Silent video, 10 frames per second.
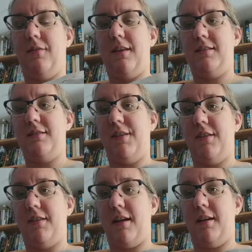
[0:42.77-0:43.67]
for those of
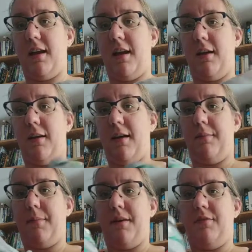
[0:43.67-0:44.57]
you that don't know
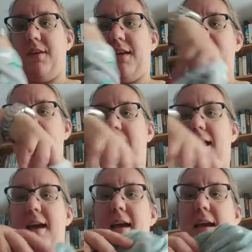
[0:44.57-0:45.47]
a buff is
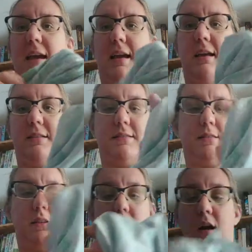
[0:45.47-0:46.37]
a
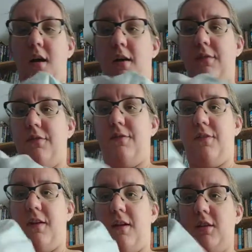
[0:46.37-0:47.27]
scarf
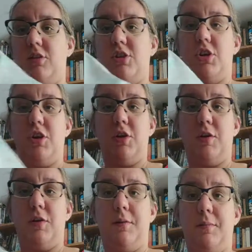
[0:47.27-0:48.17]

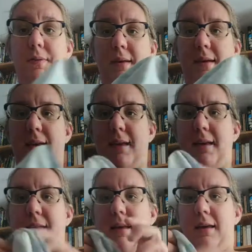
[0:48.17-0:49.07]
tube
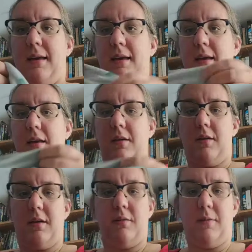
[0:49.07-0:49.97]
you
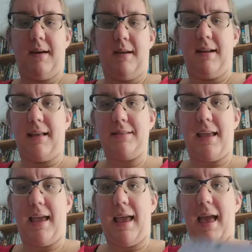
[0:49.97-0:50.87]
can wear it as
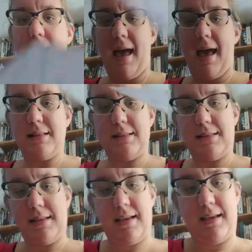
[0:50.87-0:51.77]
a
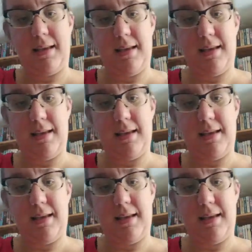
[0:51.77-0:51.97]
hat